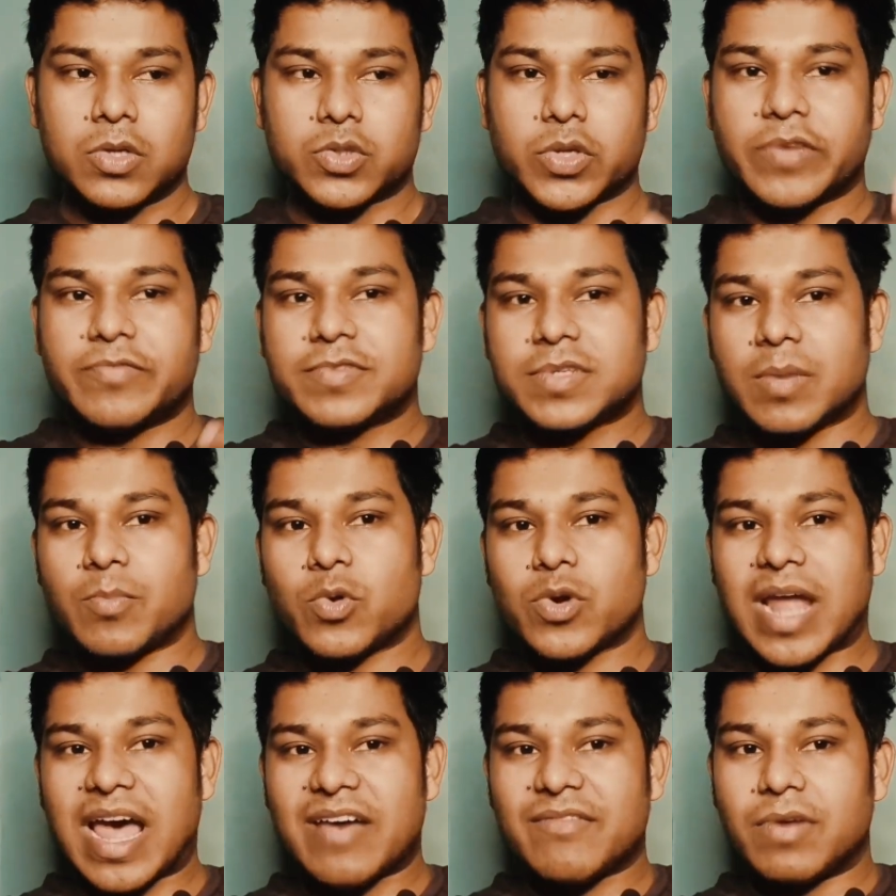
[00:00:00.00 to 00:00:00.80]
So if
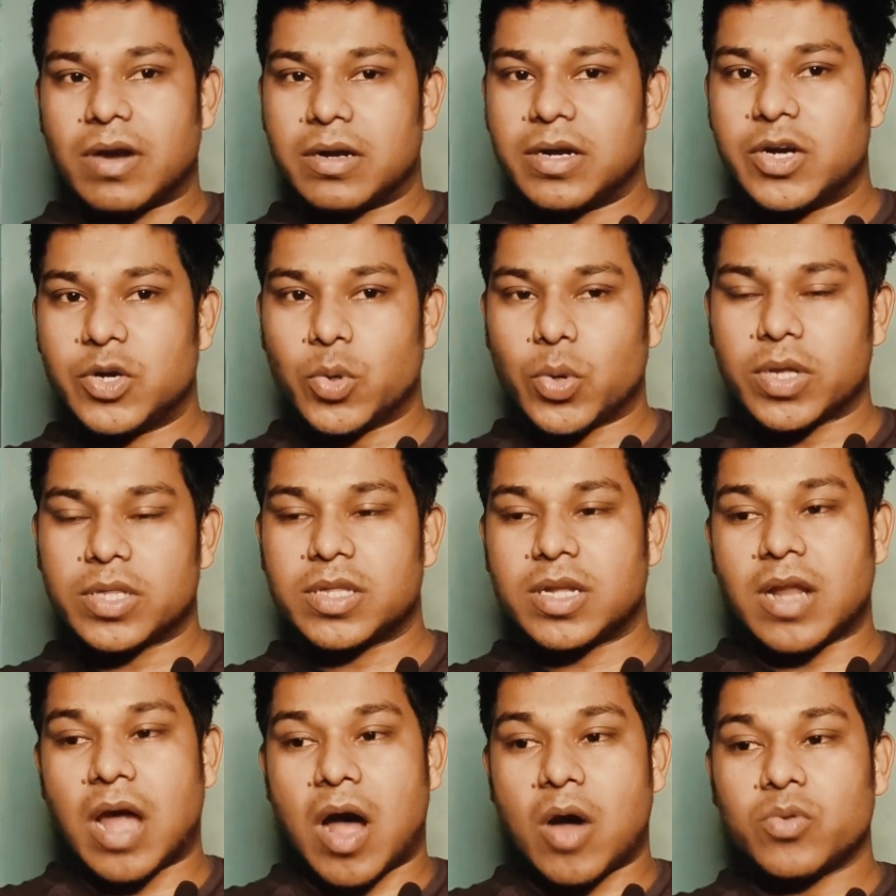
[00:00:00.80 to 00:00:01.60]
someone have 100
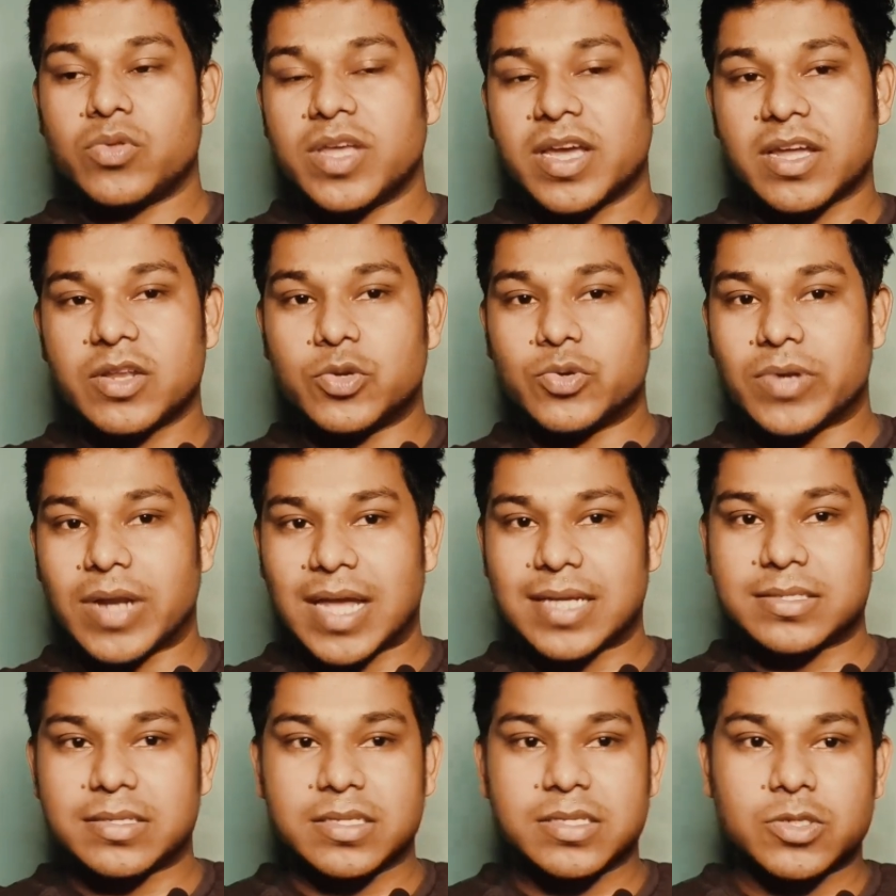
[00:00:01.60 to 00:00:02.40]
token, then how they can
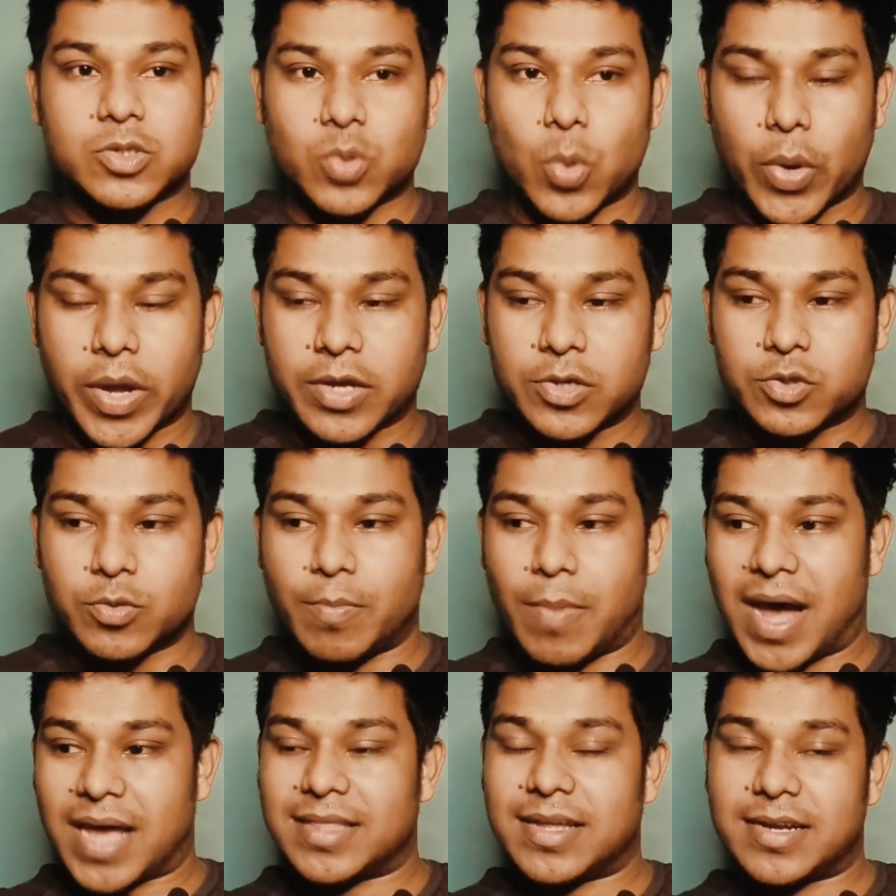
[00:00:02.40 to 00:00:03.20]
utilize this token
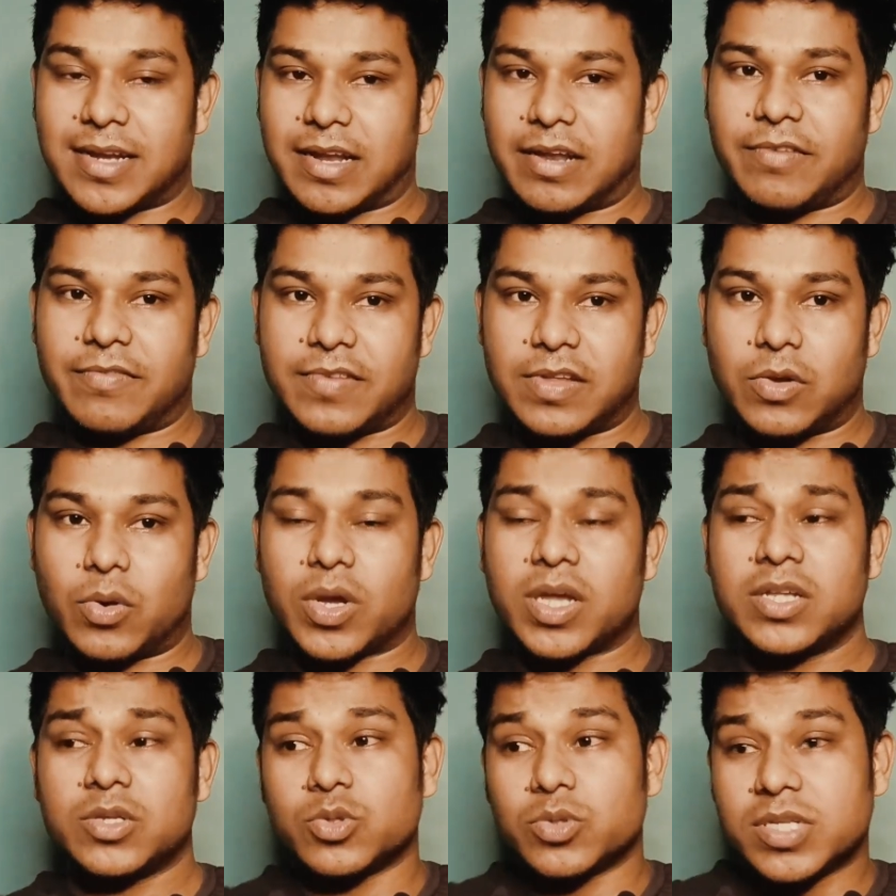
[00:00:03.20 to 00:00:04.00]
to buy that NFT,
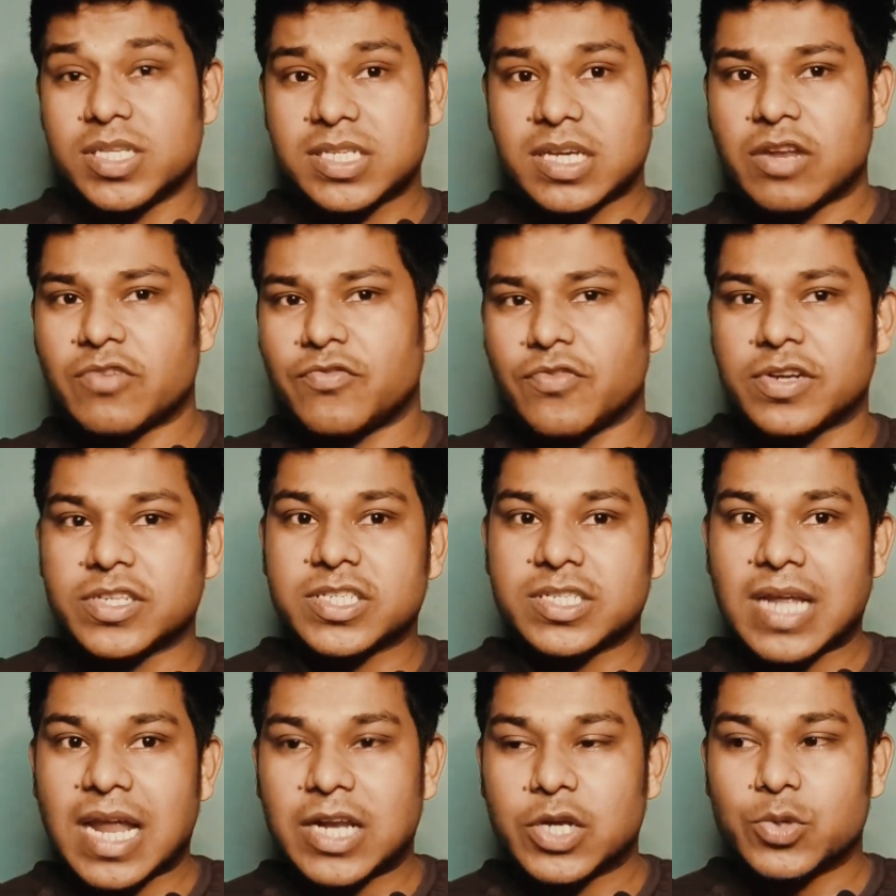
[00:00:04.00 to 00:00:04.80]
okay? So this kind of
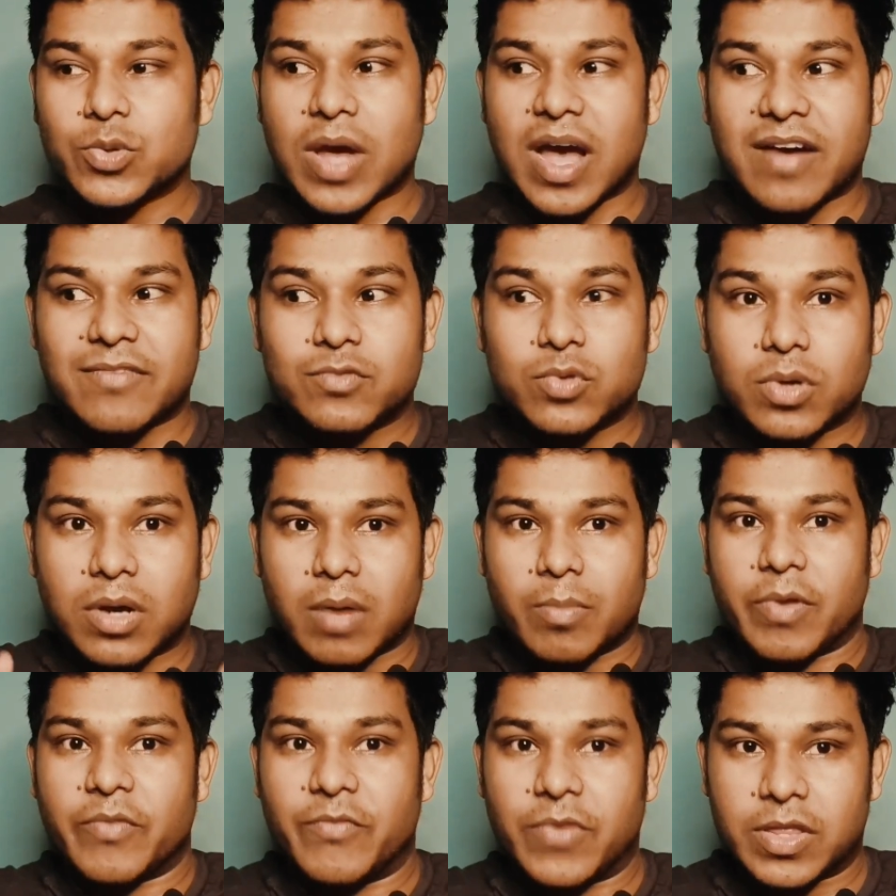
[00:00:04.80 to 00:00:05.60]
functionality you have to
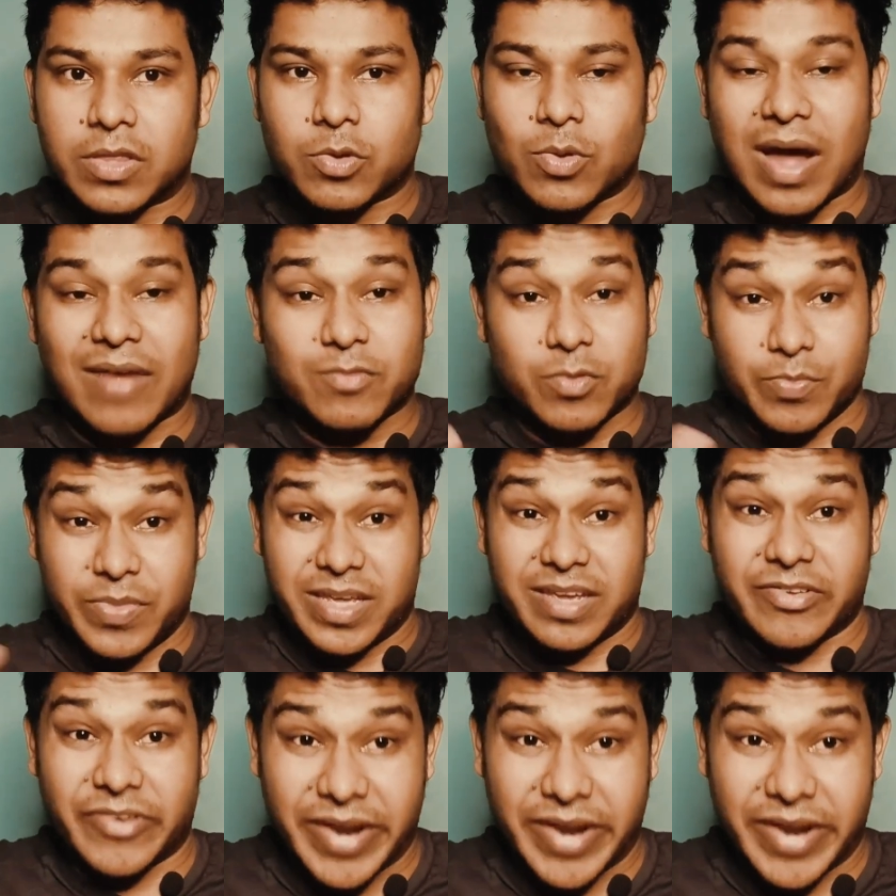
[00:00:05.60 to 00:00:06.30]
come up with. You have to be